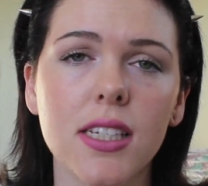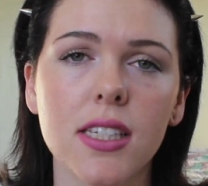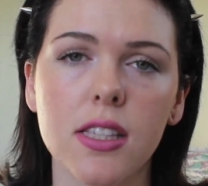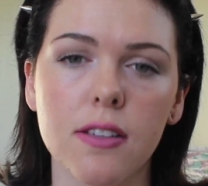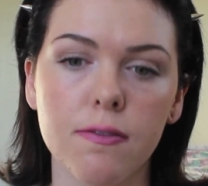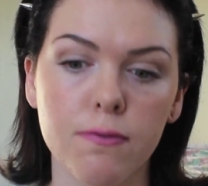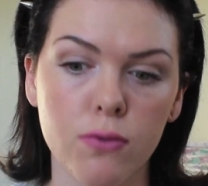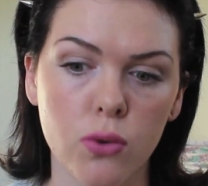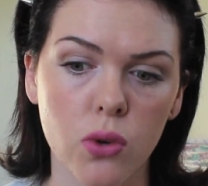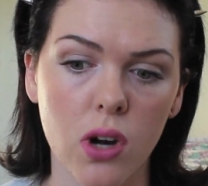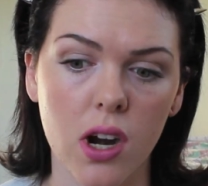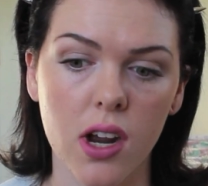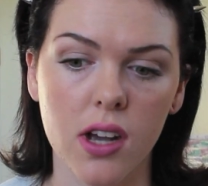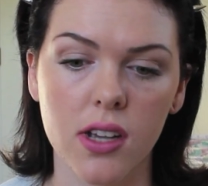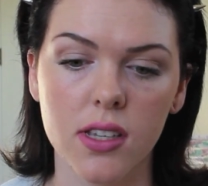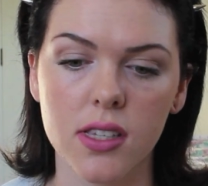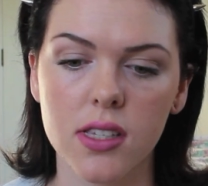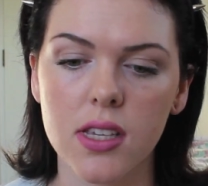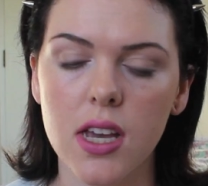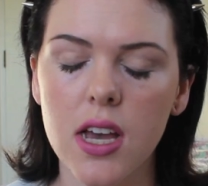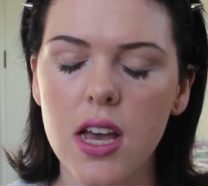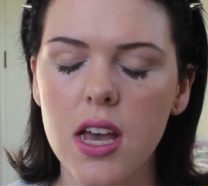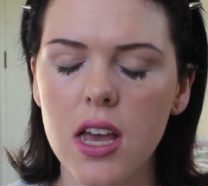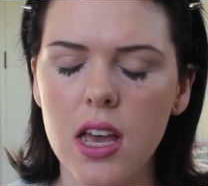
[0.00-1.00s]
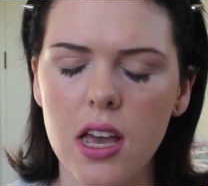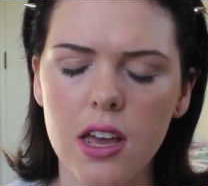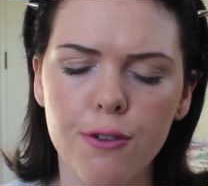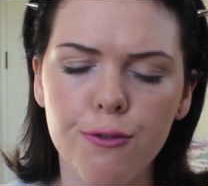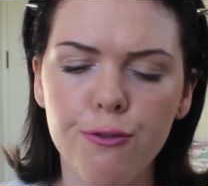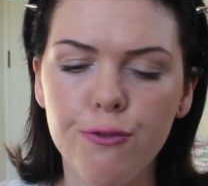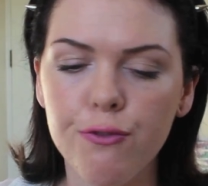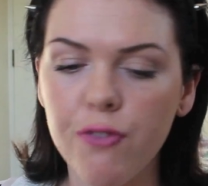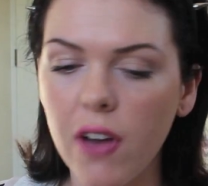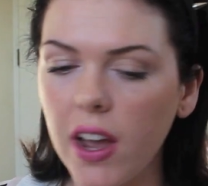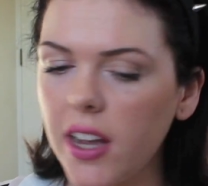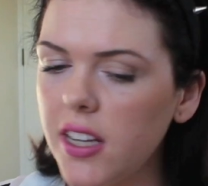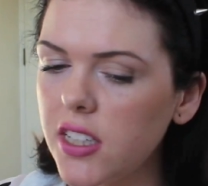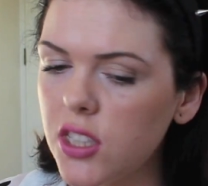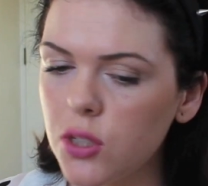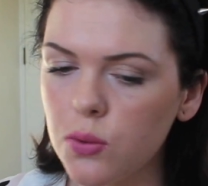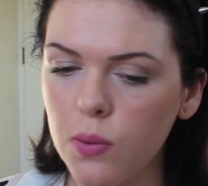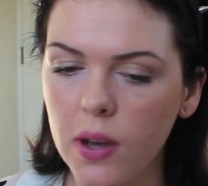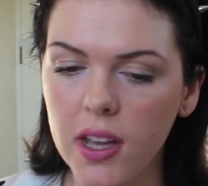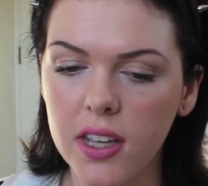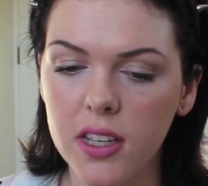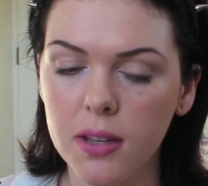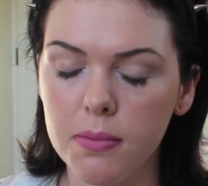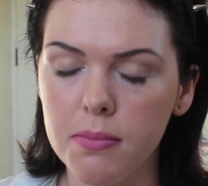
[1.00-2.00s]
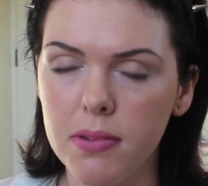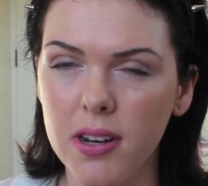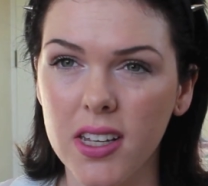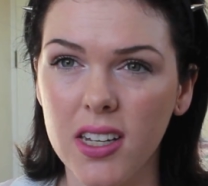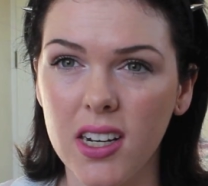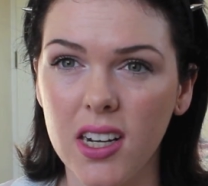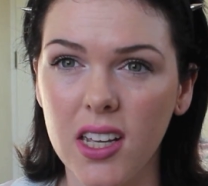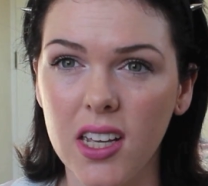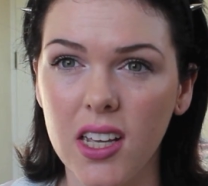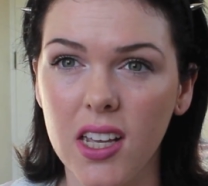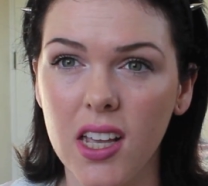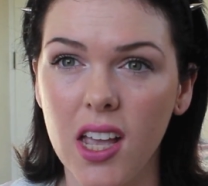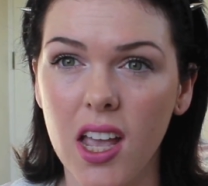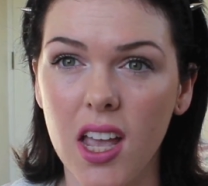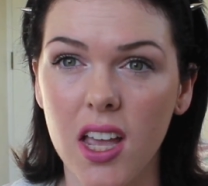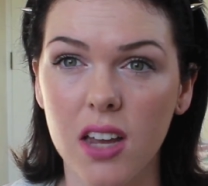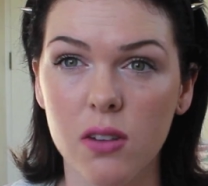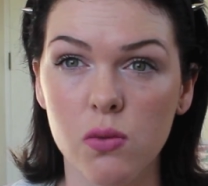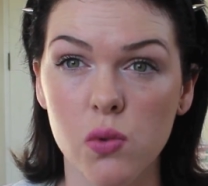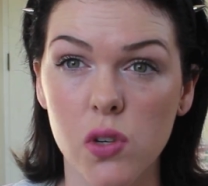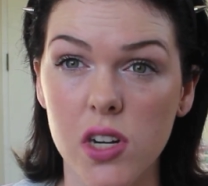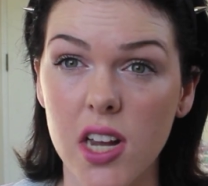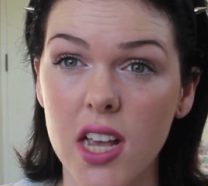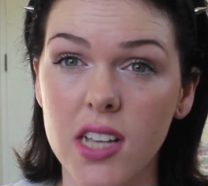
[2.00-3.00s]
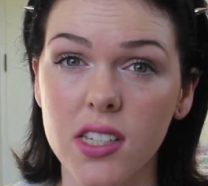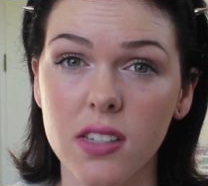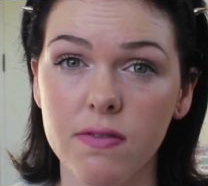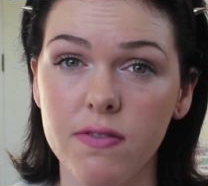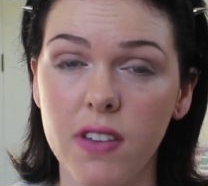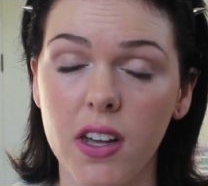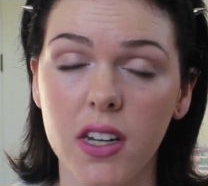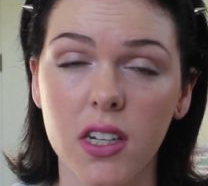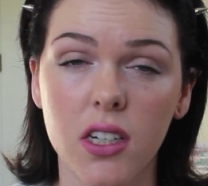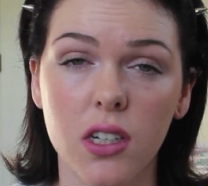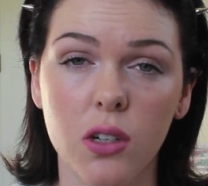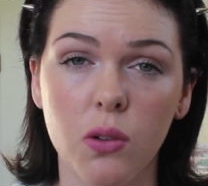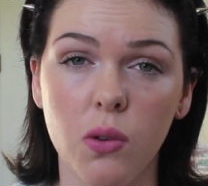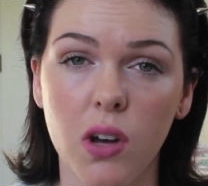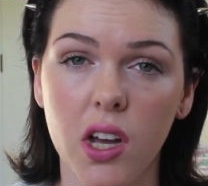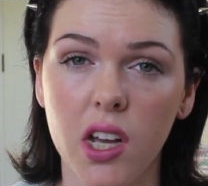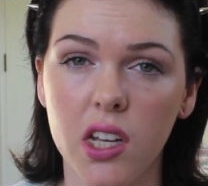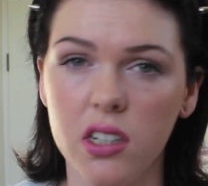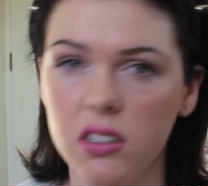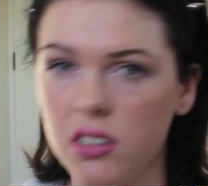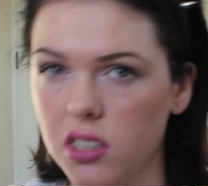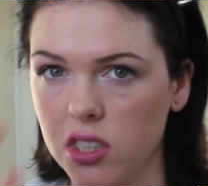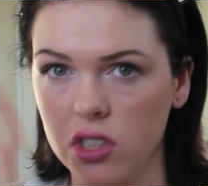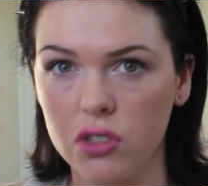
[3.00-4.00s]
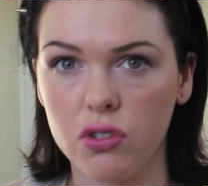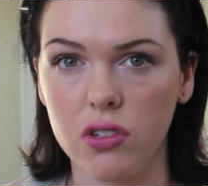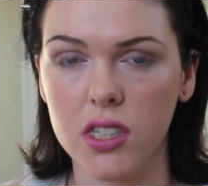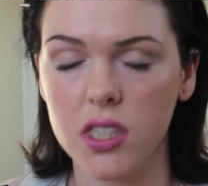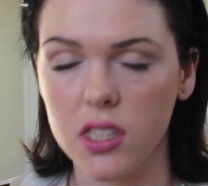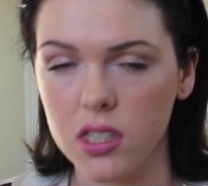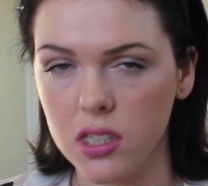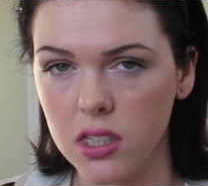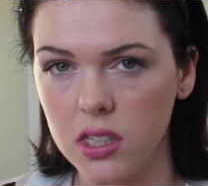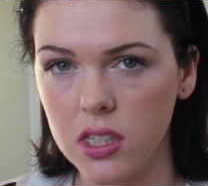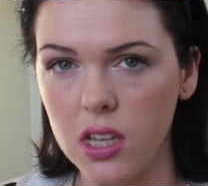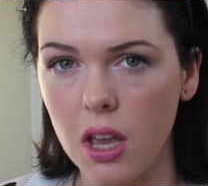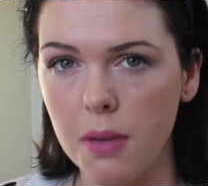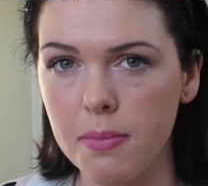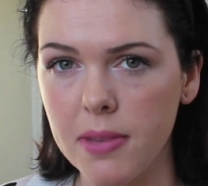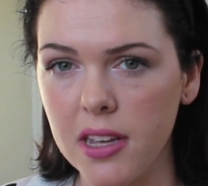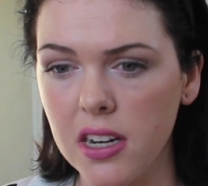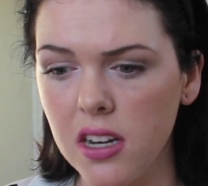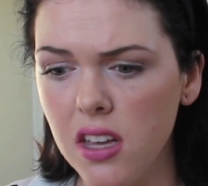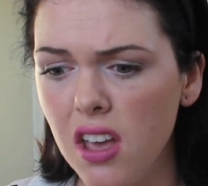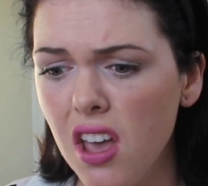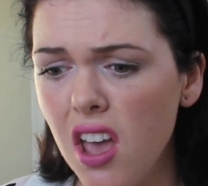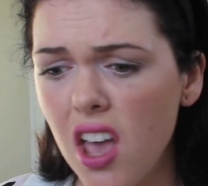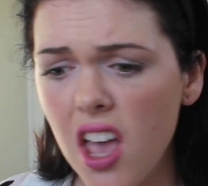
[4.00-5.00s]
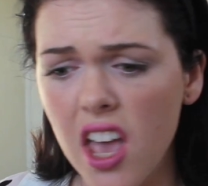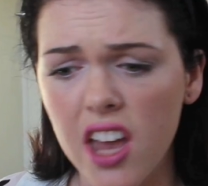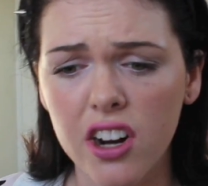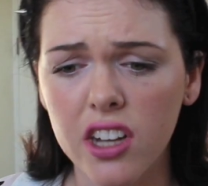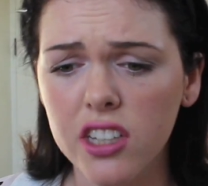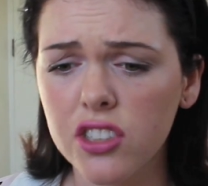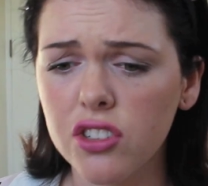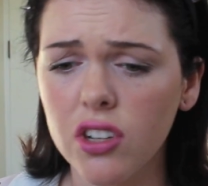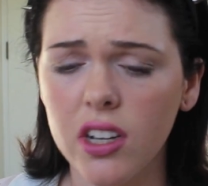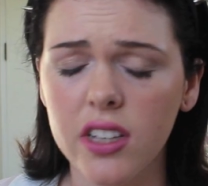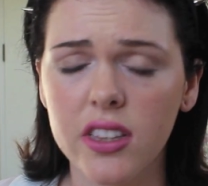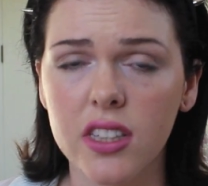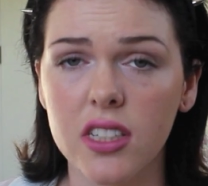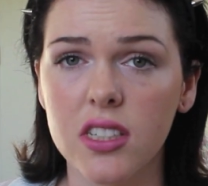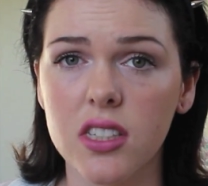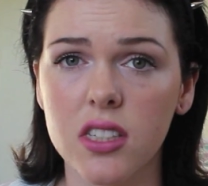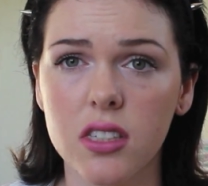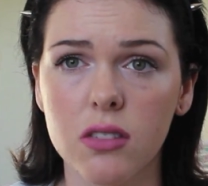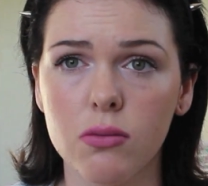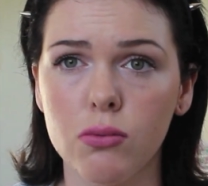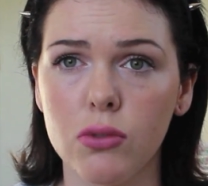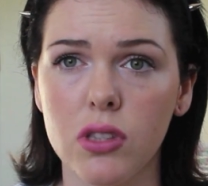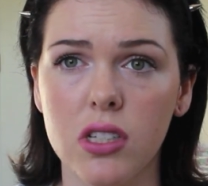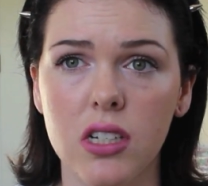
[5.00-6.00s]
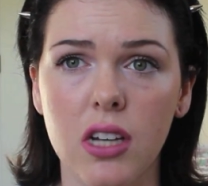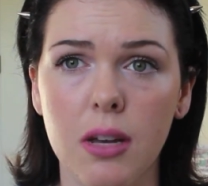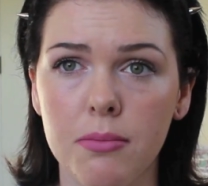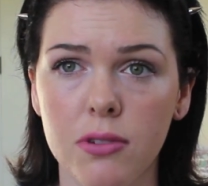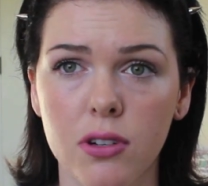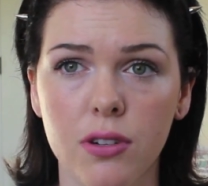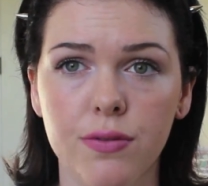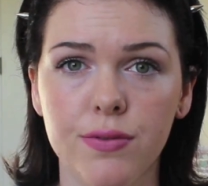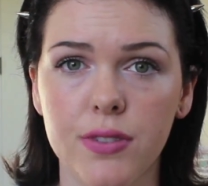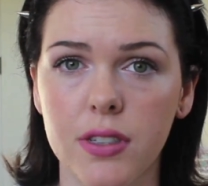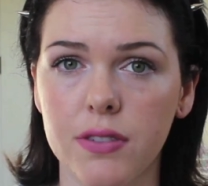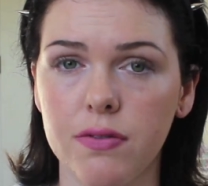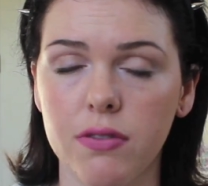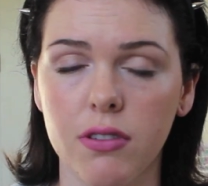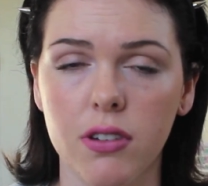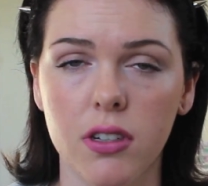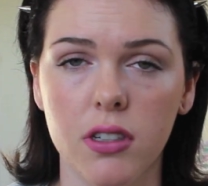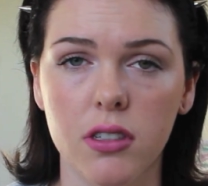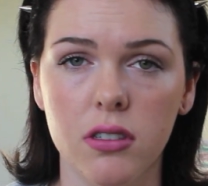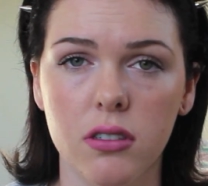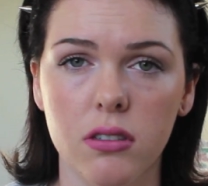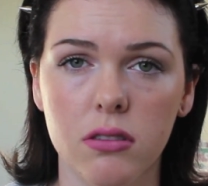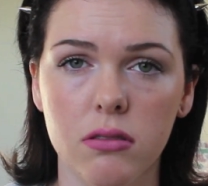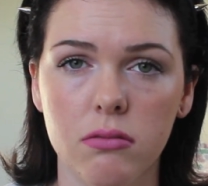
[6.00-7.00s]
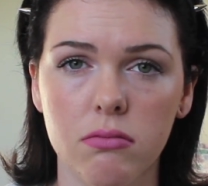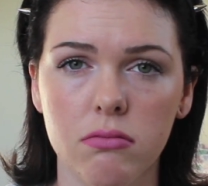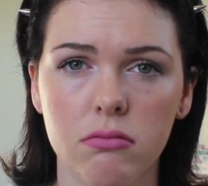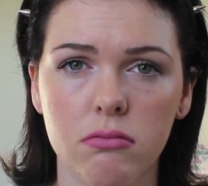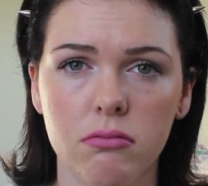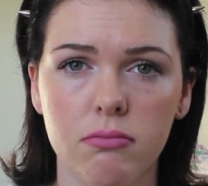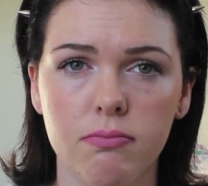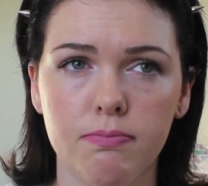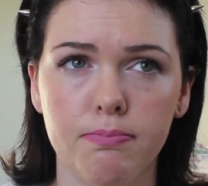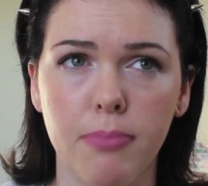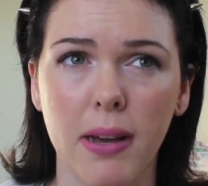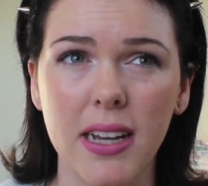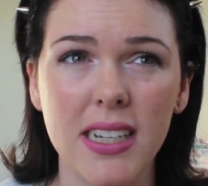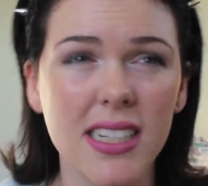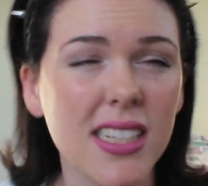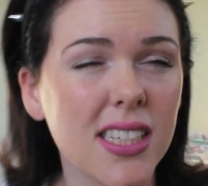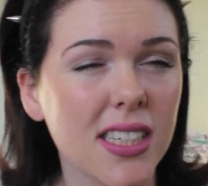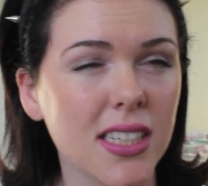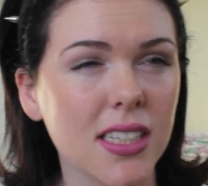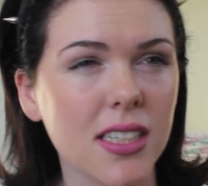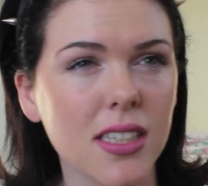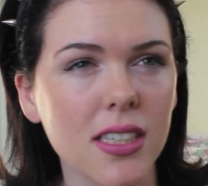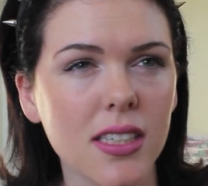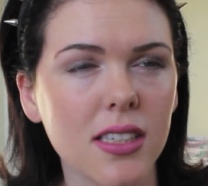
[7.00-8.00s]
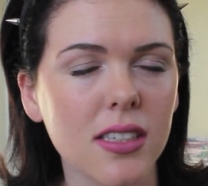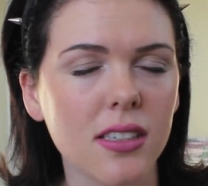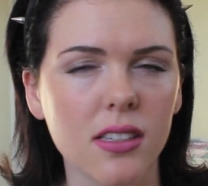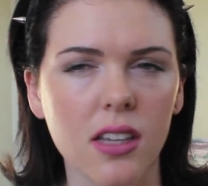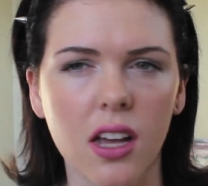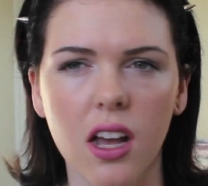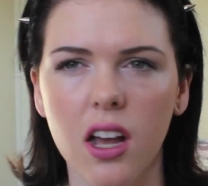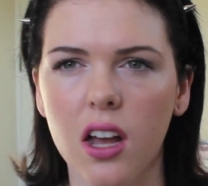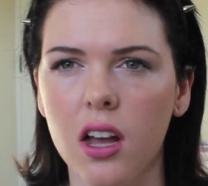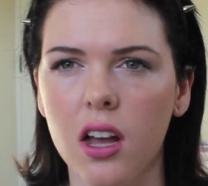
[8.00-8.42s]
less than 4 hours. It fades away completely, and what hasn't faded away just creases. I mean, and I tried this with a number of different bases,